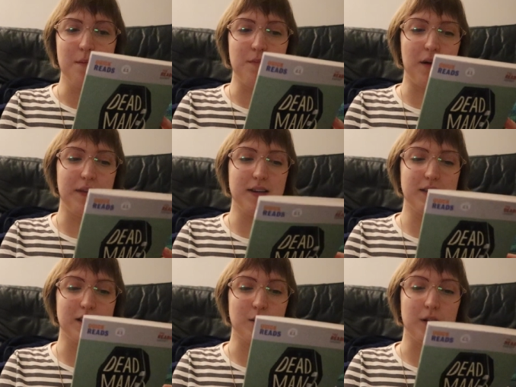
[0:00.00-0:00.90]
but
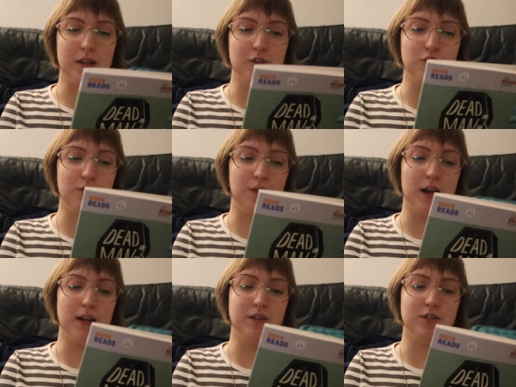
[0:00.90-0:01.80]
this is about like two
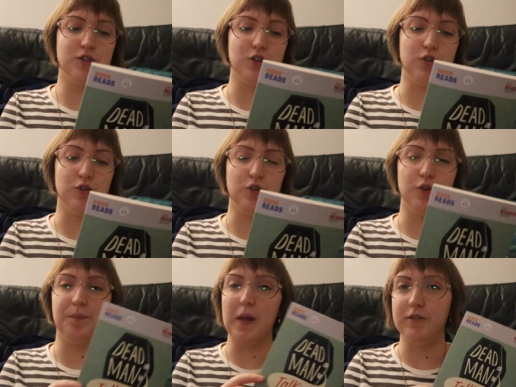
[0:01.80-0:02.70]
friends
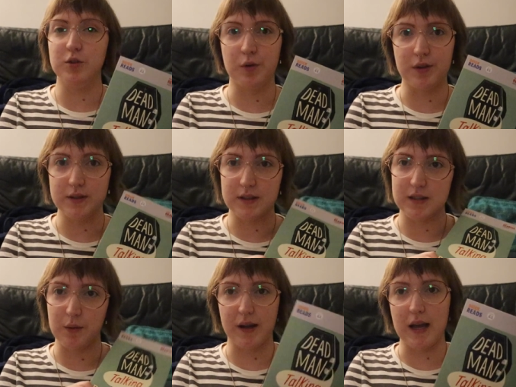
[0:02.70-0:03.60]
who haven't spoken since
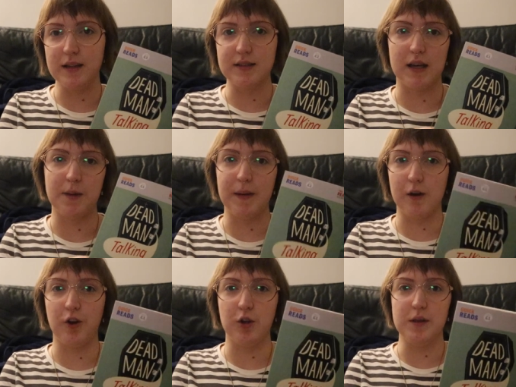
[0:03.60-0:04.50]
they were kids. They had a big
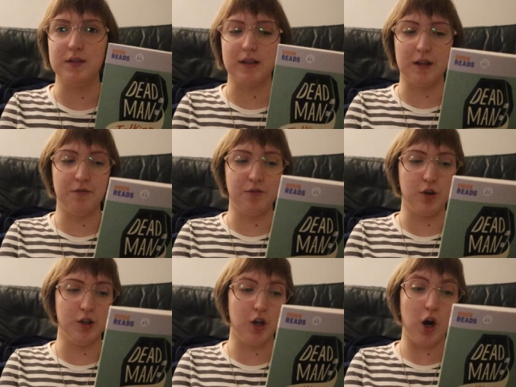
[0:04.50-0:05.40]
argument and they've
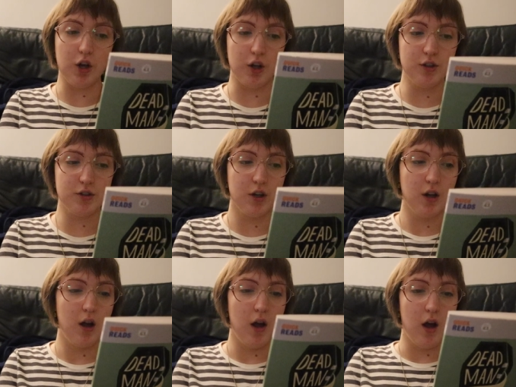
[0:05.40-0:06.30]
fallen out.
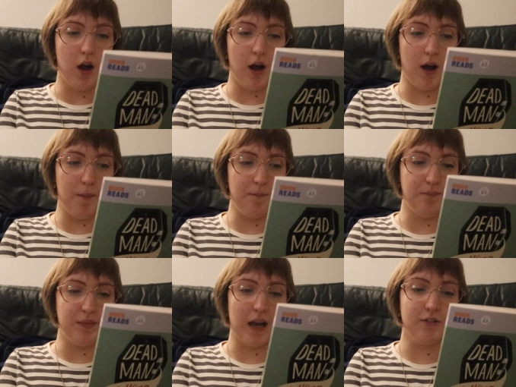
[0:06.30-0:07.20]

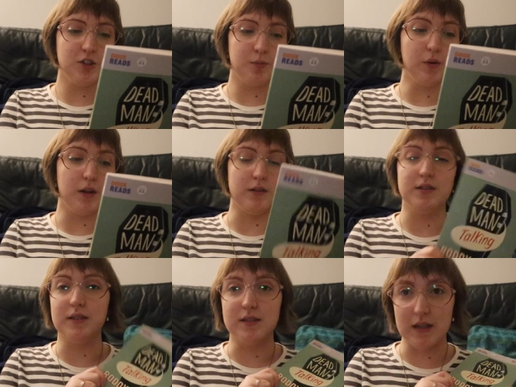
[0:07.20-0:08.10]
Um, they haven't spoken
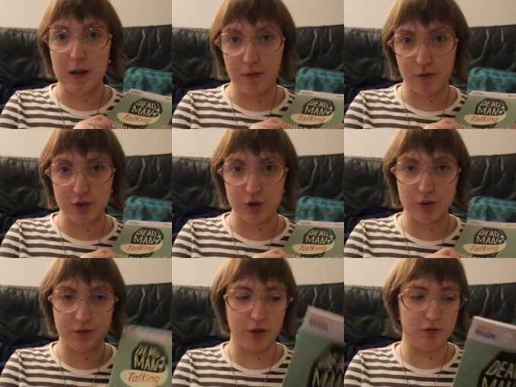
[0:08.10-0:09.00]
since the day before
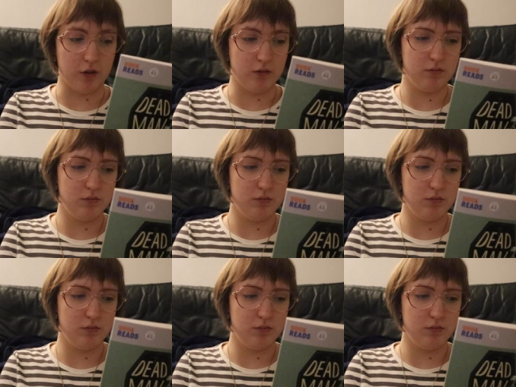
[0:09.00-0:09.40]
Joe's funeral.